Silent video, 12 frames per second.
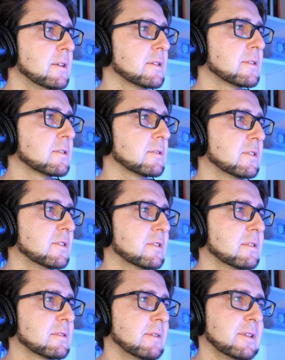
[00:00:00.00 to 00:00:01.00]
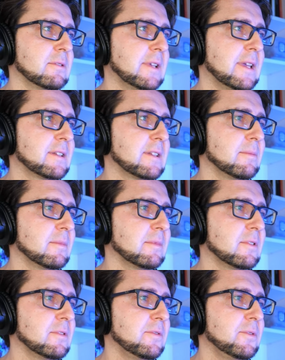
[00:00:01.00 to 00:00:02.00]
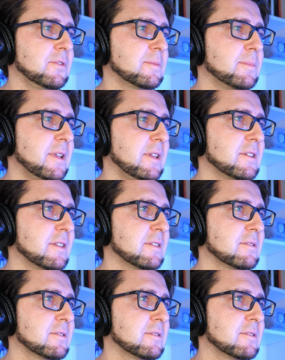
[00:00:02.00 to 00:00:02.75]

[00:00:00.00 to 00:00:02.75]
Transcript: So, so I don't get them confused by each other.